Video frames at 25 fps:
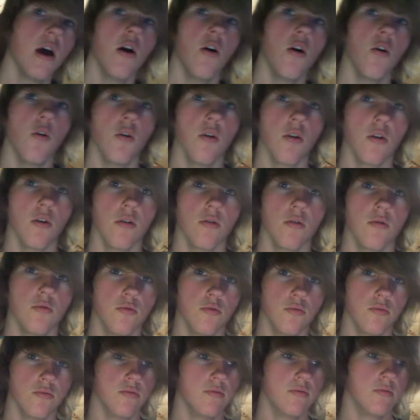
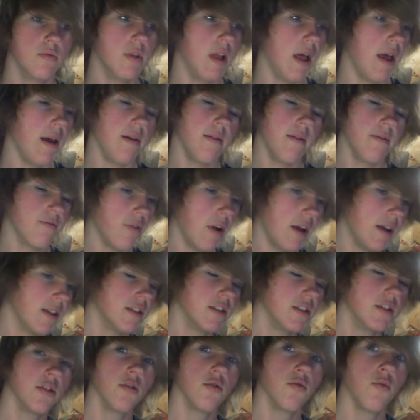or uh,
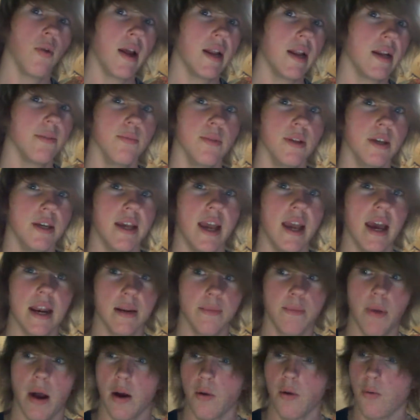friends or randomly getting my